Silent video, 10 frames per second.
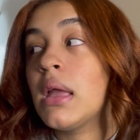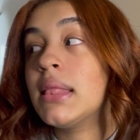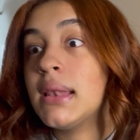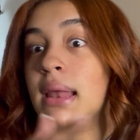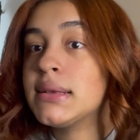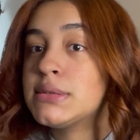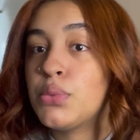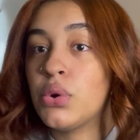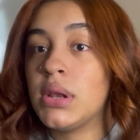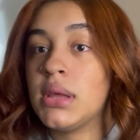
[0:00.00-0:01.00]
The next
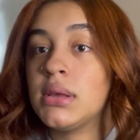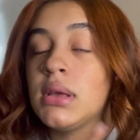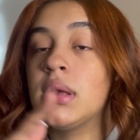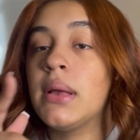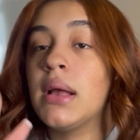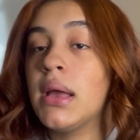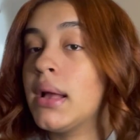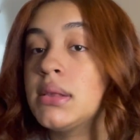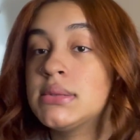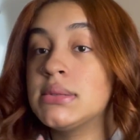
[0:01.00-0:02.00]
morning,
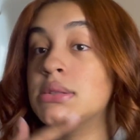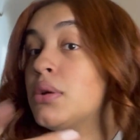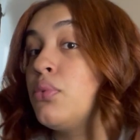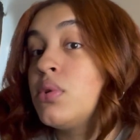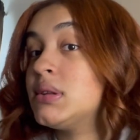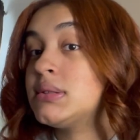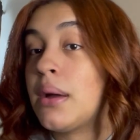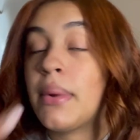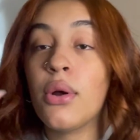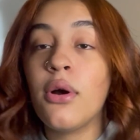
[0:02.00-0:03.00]
it's the morning
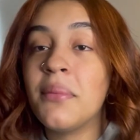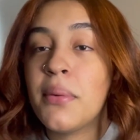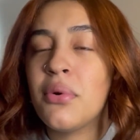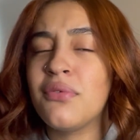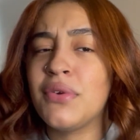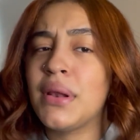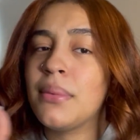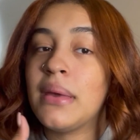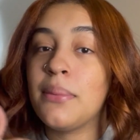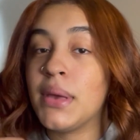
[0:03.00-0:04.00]
time, I call my boyfriend. I'm
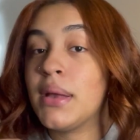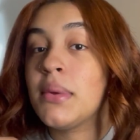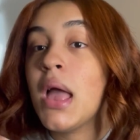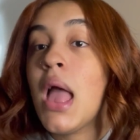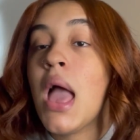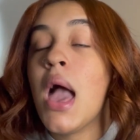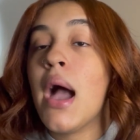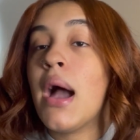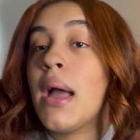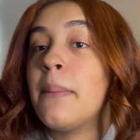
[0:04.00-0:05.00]
like, babe,
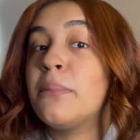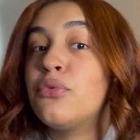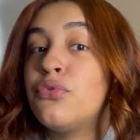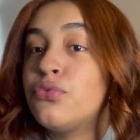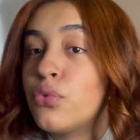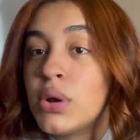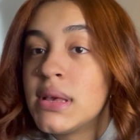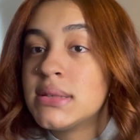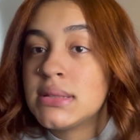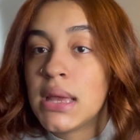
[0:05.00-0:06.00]
I'm 4
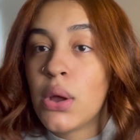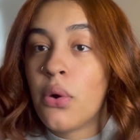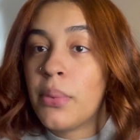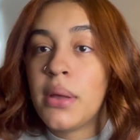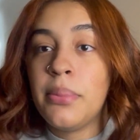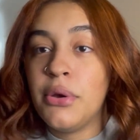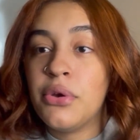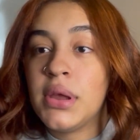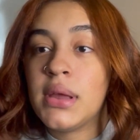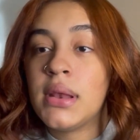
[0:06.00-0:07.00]
days late on my
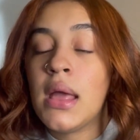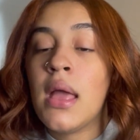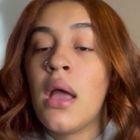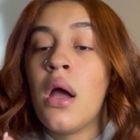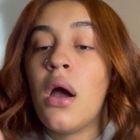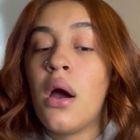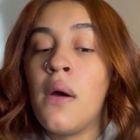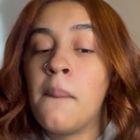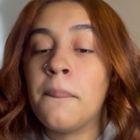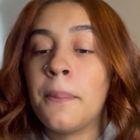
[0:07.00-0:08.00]
period.
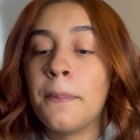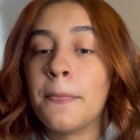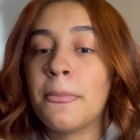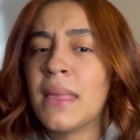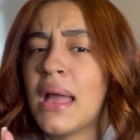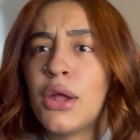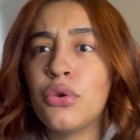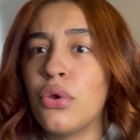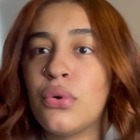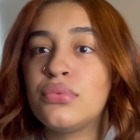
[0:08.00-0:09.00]
I don't
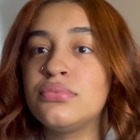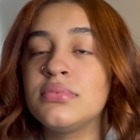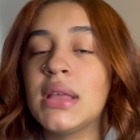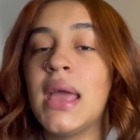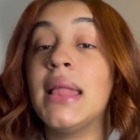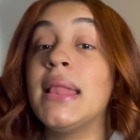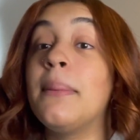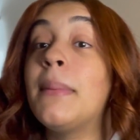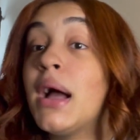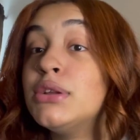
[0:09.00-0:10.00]
know. And then,
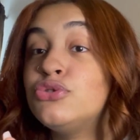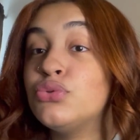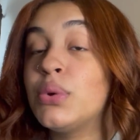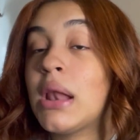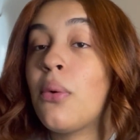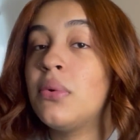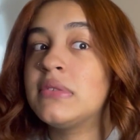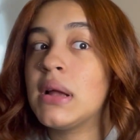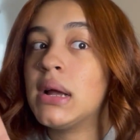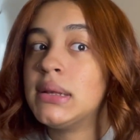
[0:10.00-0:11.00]
mind you, when I was
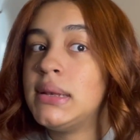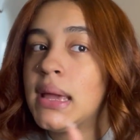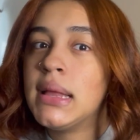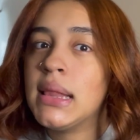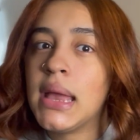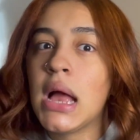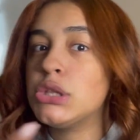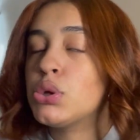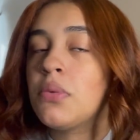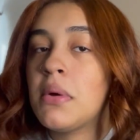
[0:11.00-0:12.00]
like a day late, I
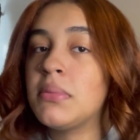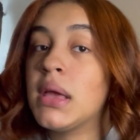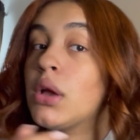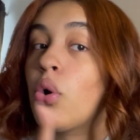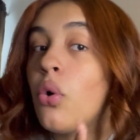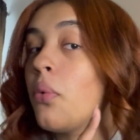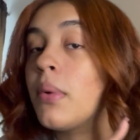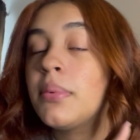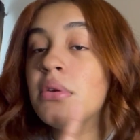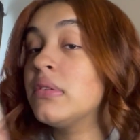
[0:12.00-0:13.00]
told him, I'm like, oh,
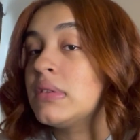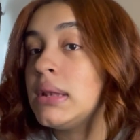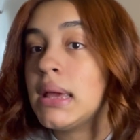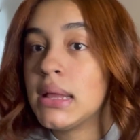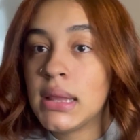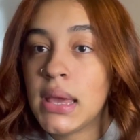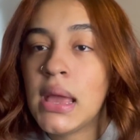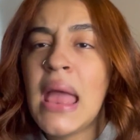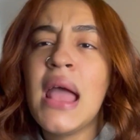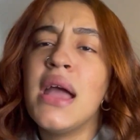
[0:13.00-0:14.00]
my period is a day late.
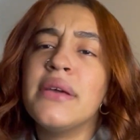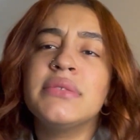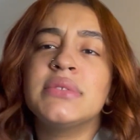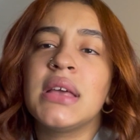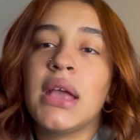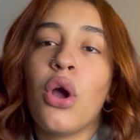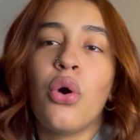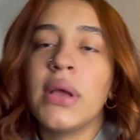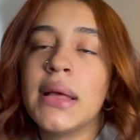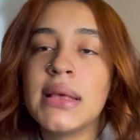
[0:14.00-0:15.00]
He was like, oh
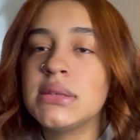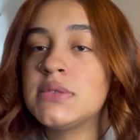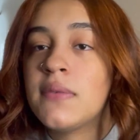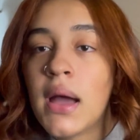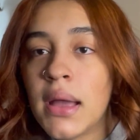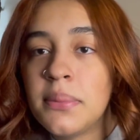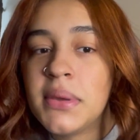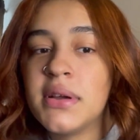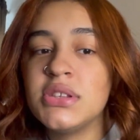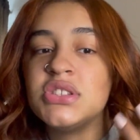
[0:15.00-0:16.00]
yeah, that's fine,
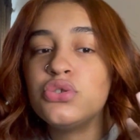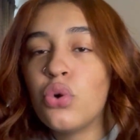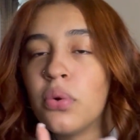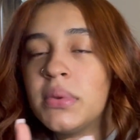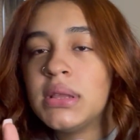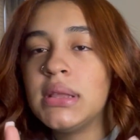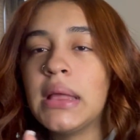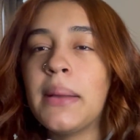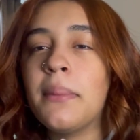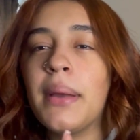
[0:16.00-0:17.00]
because normally
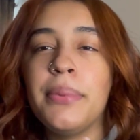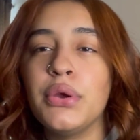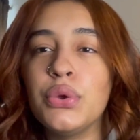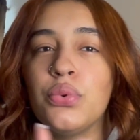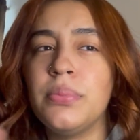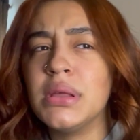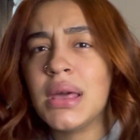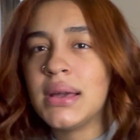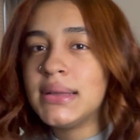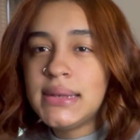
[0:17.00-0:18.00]
like my period would be
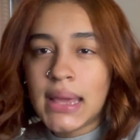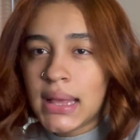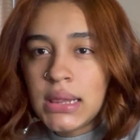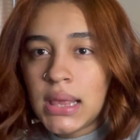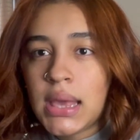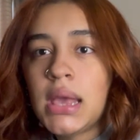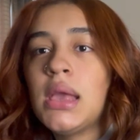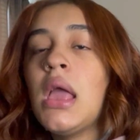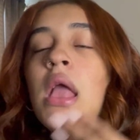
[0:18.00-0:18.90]
like a day late.